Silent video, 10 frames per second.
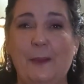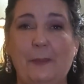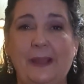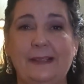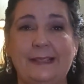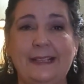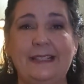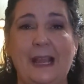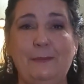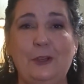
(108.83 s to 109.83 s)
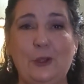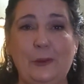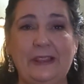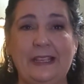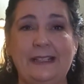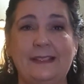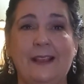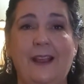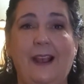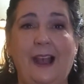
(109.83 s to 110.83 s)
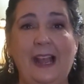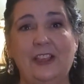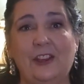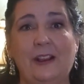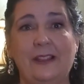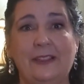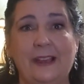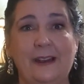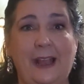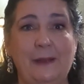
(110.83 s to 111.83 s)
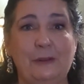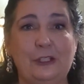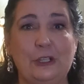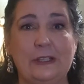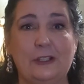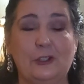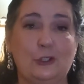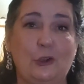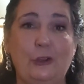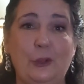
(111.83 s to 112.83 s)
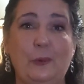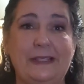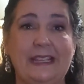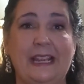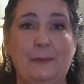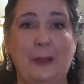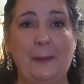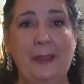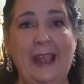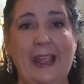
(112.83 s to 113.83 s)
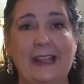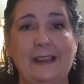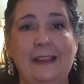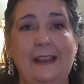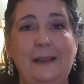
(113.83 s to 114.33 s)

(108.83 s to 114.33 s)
But since I'm new at this, I thought that I would just show you what's in my bag.